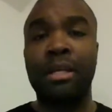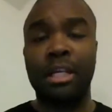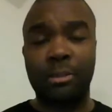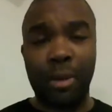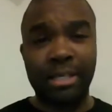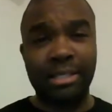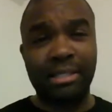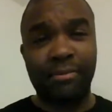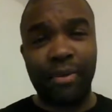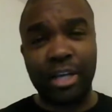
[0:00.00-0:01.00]
expressing
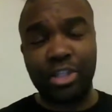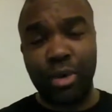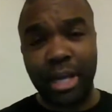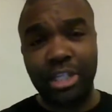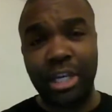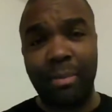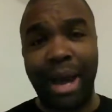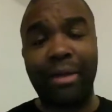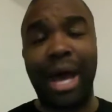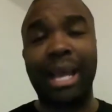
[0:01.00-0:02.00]
some frustration
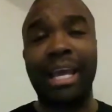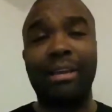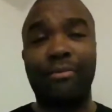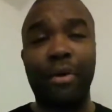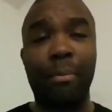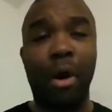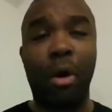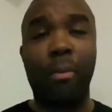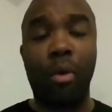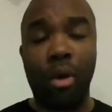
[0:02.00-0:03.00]
about not getting the
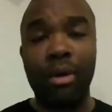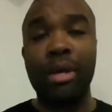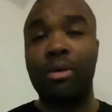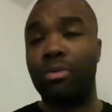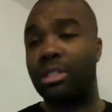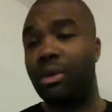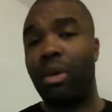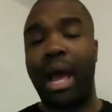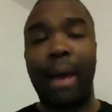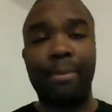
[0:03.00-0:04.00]
football more. We'll see
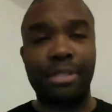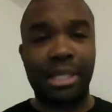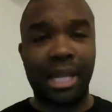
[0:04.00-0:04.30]
what happens